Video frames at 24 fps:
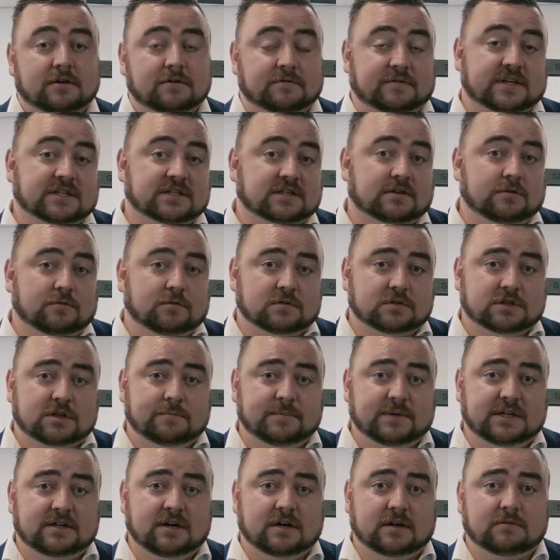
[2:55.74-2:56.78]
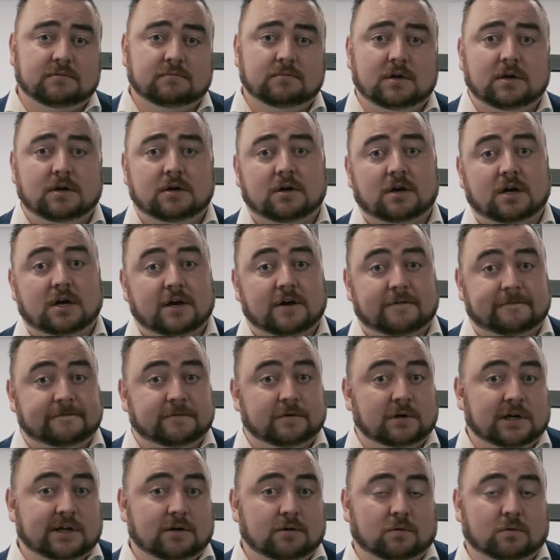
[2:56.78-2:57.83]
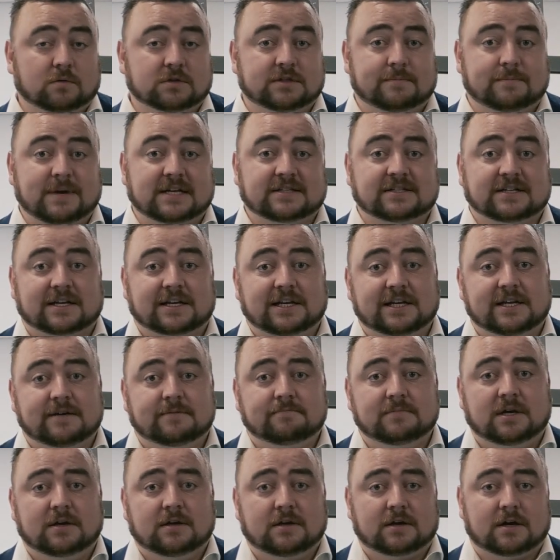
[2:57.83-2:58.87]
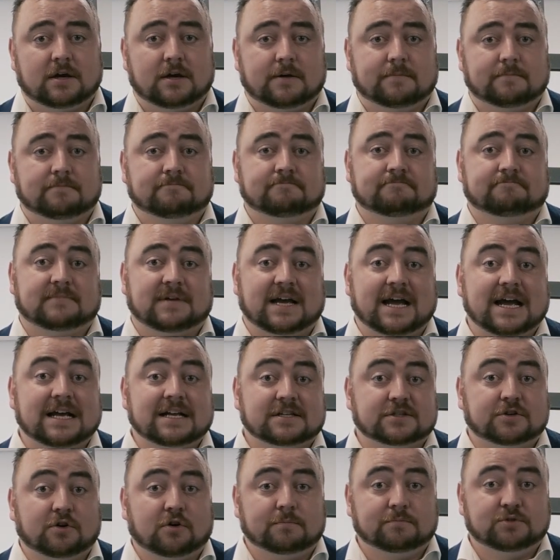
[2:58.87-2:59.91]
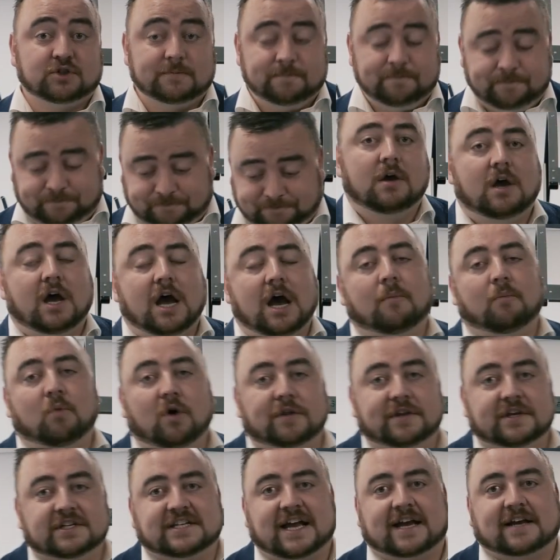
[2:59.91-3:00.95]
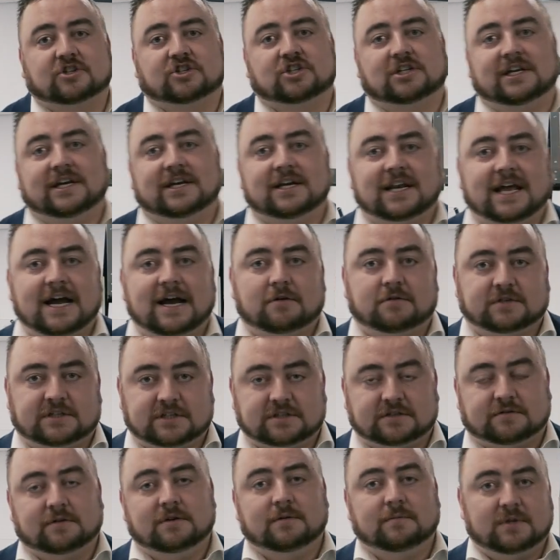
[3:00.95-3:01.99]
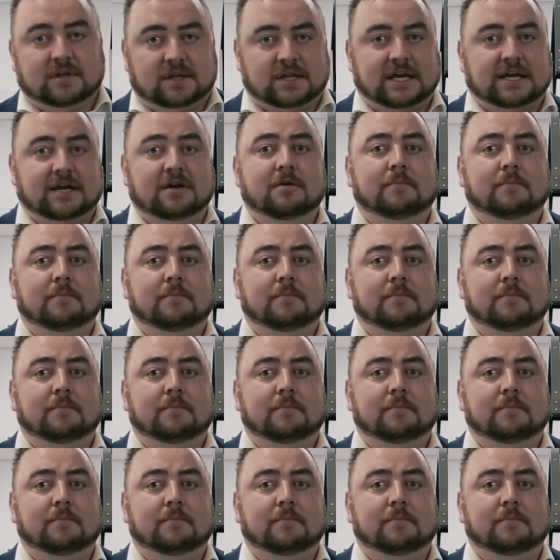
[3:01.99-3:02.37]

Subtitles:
This can also be done fully automatically as an option. And what this actually allows is, say,